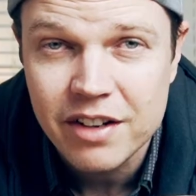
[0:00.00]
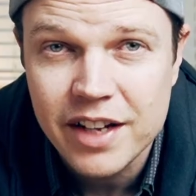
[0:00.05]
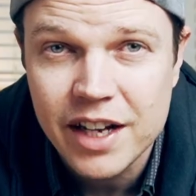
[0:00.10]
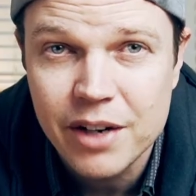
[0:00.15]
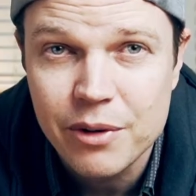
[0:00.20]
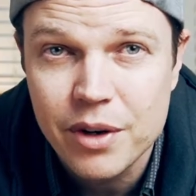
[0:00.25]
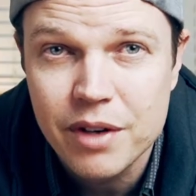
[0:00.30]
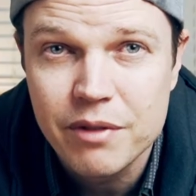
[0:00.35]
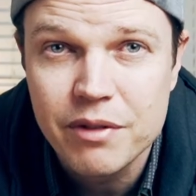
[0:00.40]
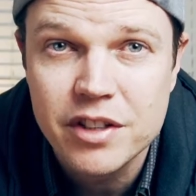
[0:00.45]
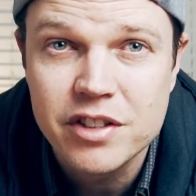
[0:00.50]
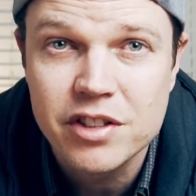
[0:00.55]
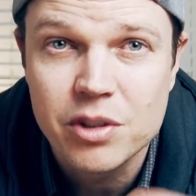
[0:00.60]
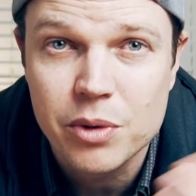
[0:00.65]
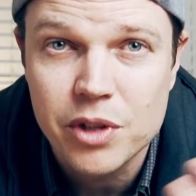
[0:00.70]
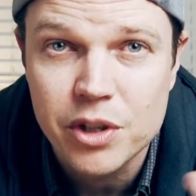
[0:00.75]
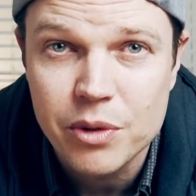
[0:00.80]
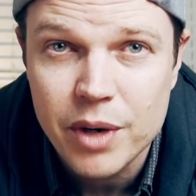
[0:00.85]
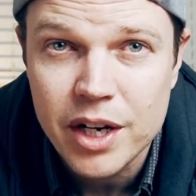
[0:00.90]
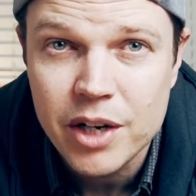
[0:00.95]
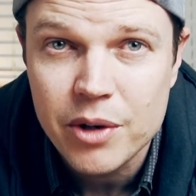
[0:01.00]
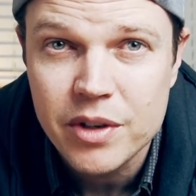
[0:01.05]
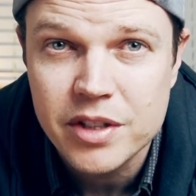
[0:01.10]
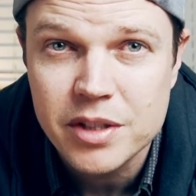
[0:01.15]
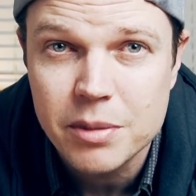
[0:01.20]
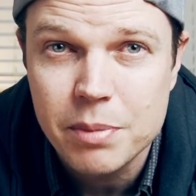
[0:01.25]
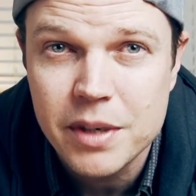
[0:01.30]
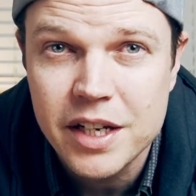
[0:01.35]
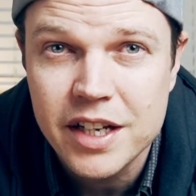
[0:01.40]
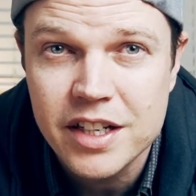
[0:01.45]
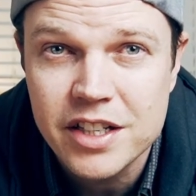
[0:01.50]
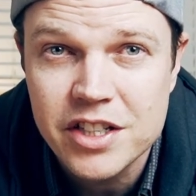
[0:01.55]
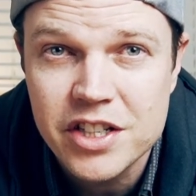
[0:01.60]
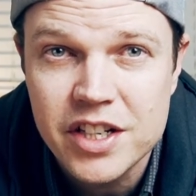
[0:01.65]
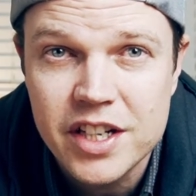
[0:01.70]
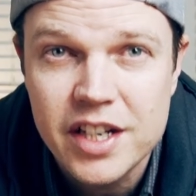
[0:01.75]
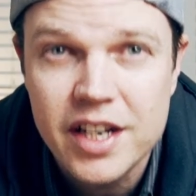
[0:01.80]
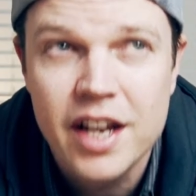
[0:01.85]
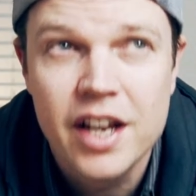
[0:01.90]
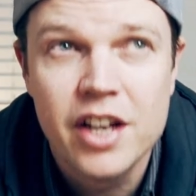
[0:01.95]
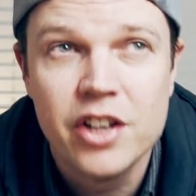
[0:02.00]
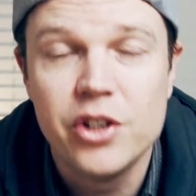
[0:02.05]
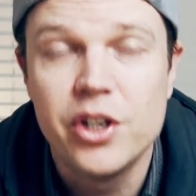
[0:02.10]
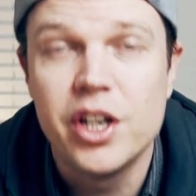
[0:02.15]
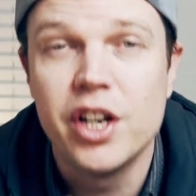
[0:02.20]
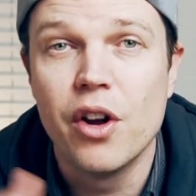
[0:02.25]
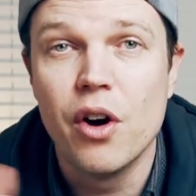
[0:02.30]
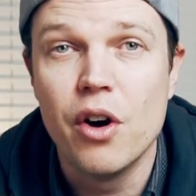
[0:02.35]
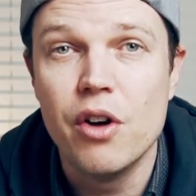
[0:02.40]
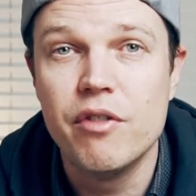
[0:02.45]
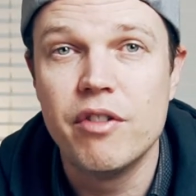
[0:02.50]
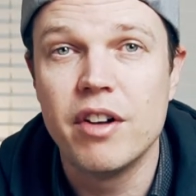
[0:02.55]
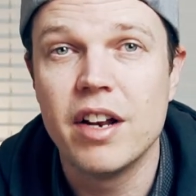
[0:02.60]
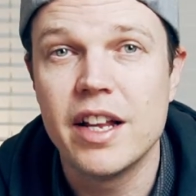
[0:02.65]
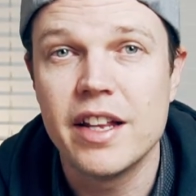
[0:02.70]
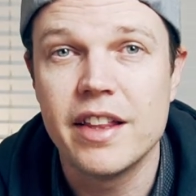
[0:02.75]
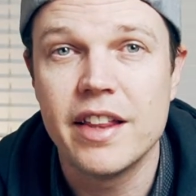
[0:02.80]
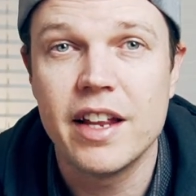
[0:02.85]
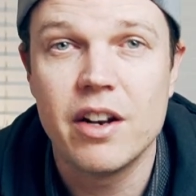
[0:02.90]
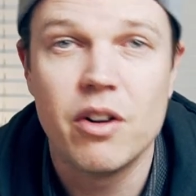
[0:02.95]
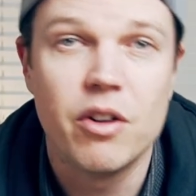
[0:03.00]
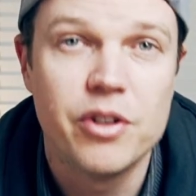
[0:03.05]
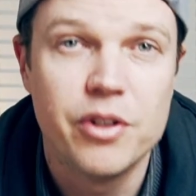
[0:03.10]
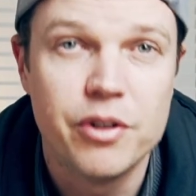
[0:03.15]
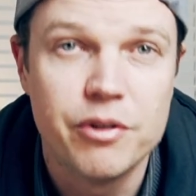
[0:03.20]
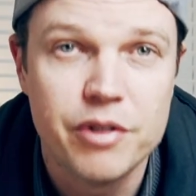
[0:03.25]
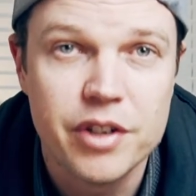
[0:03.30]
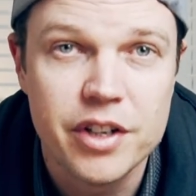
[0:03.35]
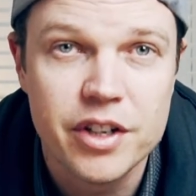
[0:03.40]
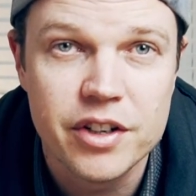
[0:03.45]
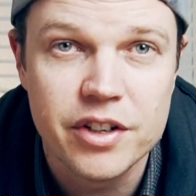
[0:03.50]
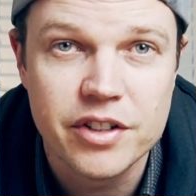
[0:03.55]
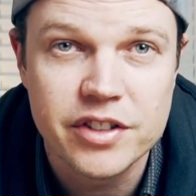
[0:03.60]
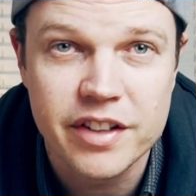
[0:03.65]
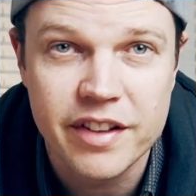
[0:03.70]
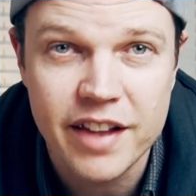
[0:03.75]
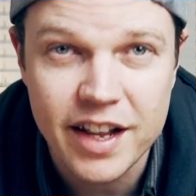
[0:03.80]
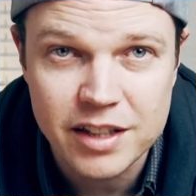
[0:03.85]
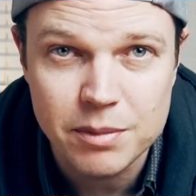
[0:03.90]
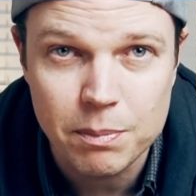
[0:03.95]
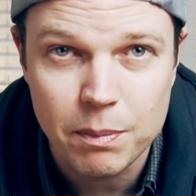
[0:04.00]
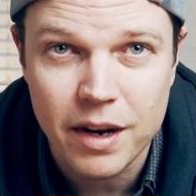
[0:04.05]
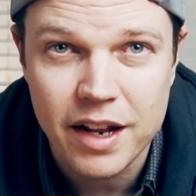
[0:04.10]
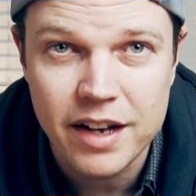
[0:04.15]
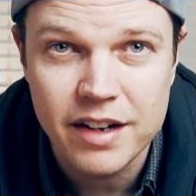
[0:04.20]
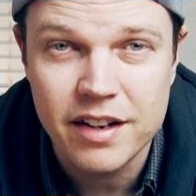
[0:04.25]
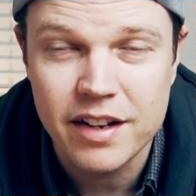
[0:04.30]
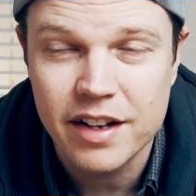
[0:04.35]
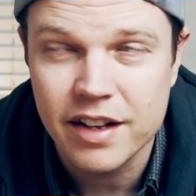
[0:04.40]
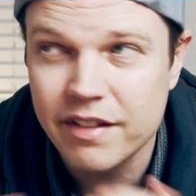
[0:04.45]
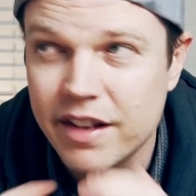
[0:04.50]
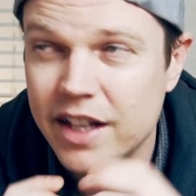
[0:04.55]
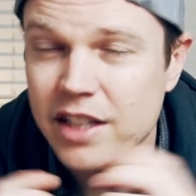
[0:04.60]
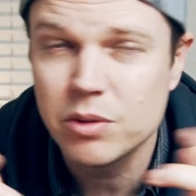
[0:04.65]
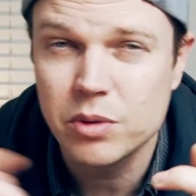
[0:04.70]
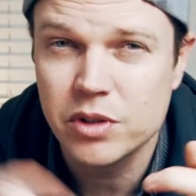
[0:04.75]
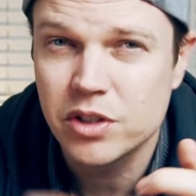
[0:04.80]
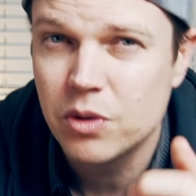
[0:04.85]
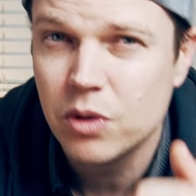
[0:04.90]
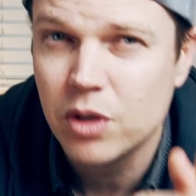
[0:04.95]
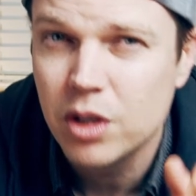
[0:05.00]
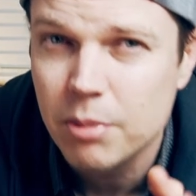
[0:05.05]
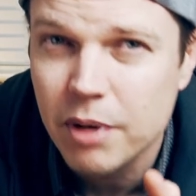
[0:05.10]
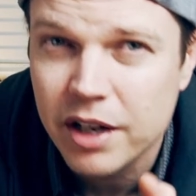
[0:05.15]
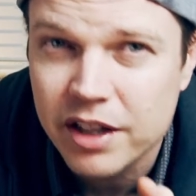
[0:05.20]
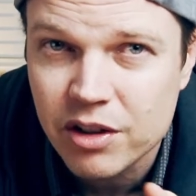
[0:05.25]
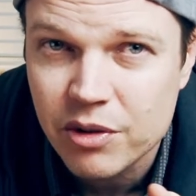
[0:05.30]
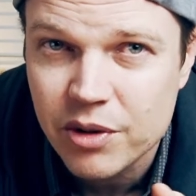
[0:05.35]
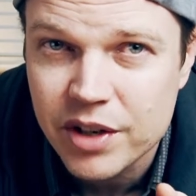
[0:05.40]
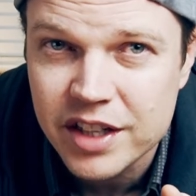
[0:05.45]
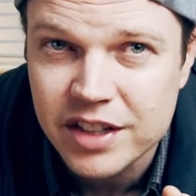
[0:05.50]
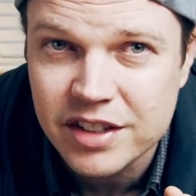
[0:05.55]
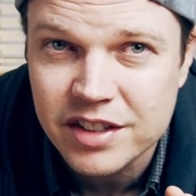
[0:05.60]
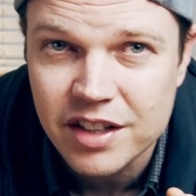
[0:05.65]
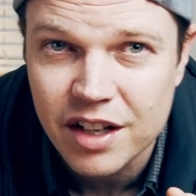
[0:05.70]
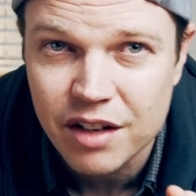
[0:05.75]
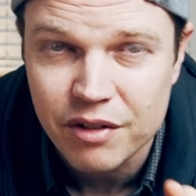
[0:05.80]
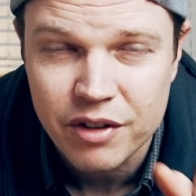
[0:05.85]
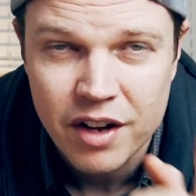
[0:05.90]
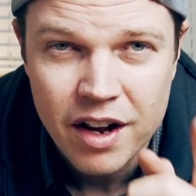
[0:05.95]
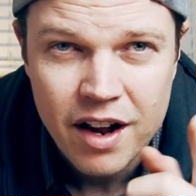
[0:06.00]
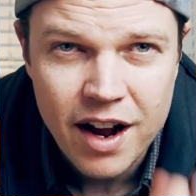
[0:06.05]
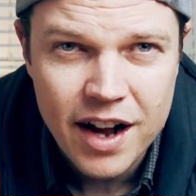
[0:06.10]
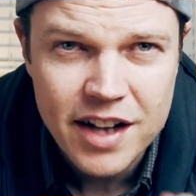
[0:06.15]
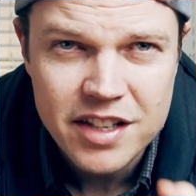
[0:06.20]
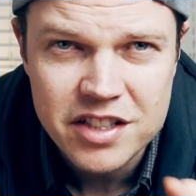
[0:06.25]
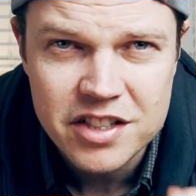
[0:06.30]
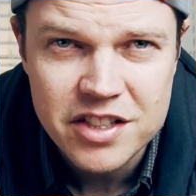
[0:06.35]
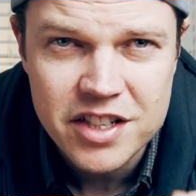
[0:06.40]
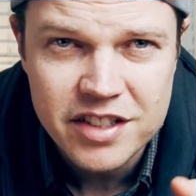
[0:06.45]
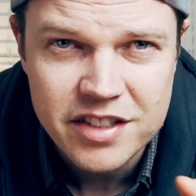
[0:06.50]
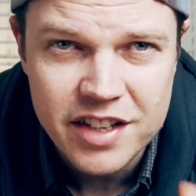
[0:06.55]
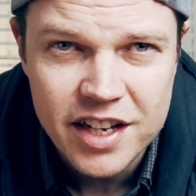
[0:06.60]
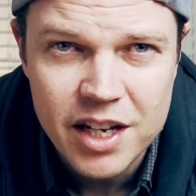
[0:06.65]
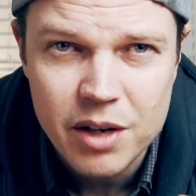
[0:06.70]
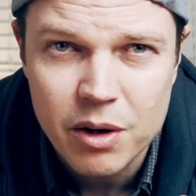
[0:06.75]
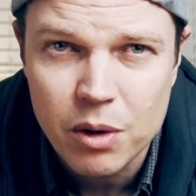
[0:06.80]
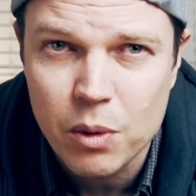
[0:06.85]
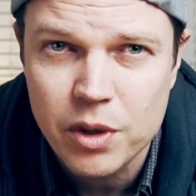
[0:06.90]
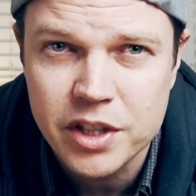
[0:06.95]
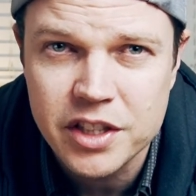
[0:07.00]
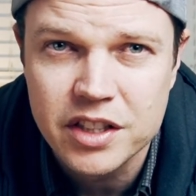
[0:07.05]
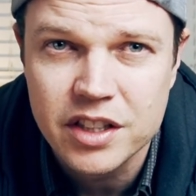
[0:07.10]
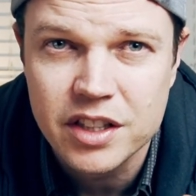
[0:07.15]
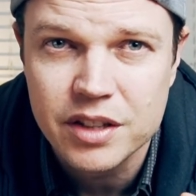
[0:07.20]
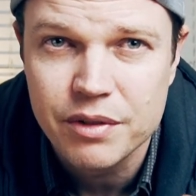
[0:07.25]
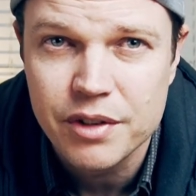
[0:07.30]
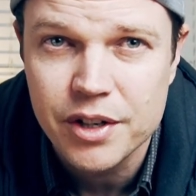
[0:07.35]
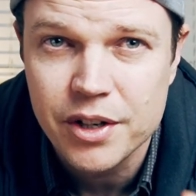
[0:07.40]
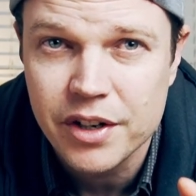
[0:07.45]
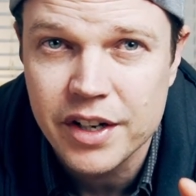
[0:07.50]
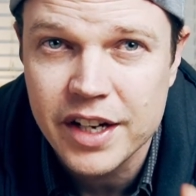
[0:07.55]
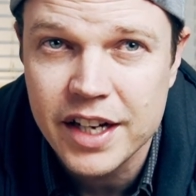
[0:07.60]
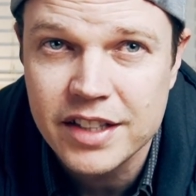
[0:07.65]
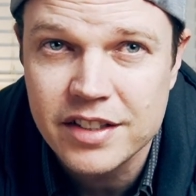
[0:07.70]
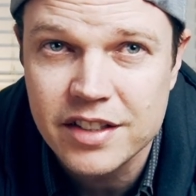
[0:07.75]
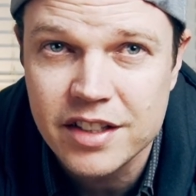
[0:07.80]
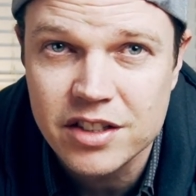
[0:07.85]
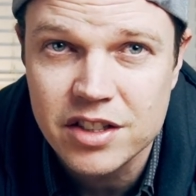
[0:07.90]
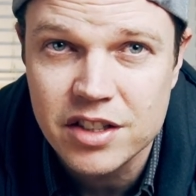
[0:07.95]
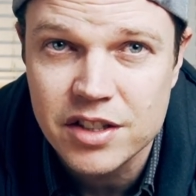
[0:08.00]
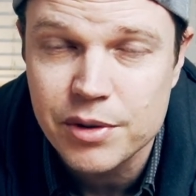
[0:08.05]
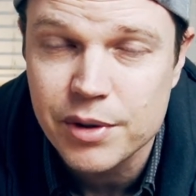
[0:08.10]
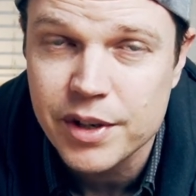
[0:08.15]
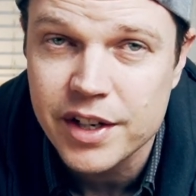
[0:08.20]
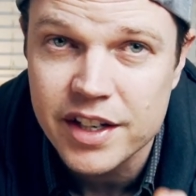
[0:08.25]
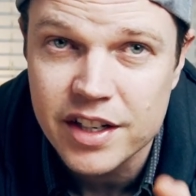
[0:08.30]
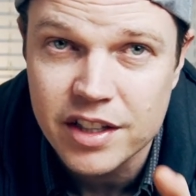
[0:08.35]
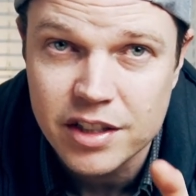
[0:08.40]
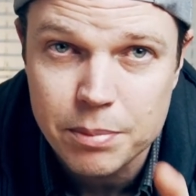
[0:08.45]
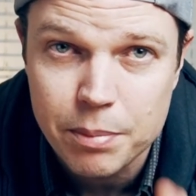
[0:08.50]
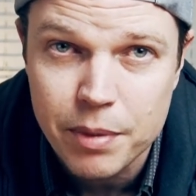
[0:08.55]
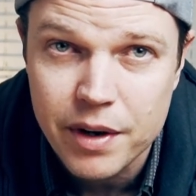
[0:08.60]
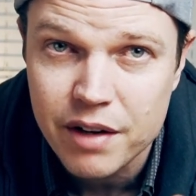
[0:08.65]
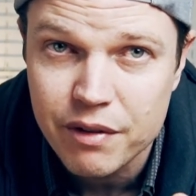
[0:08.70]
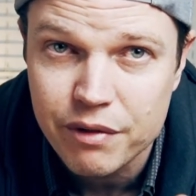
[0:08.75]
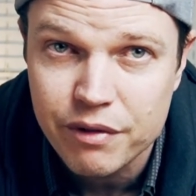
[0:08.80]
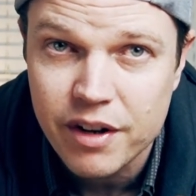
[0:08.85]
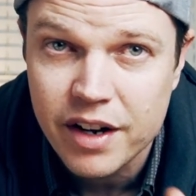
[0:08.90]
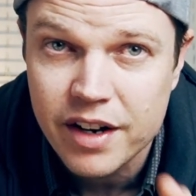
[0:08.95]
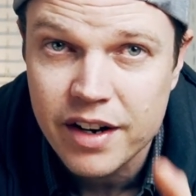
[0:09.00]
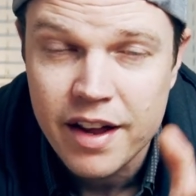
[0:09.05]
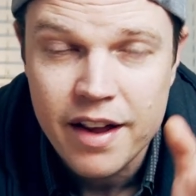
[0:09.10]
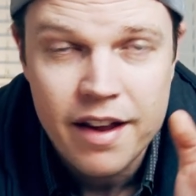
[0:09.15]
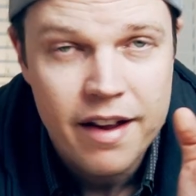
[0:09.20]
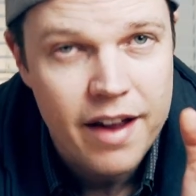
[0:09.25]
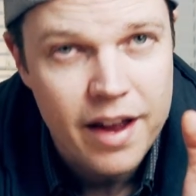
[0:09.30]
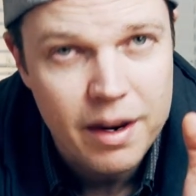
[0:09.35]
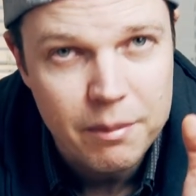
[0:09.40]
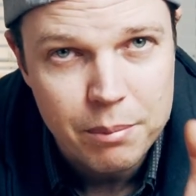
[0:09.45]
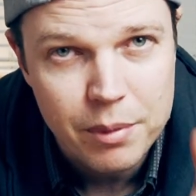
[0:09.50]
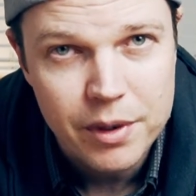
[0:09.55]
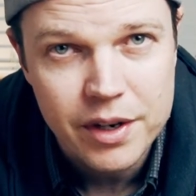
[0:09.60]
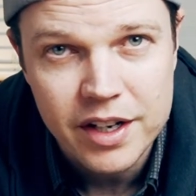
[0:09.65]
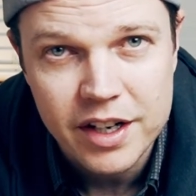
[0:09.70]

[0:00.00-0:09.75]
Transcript: get rid of it. So when you render as a PNG, you can overlay that on your videos, and that's Blender, and that's what's cool about 3D stuff. I suggest anyone watching this video gets into 3D. It's pretty fun and pretty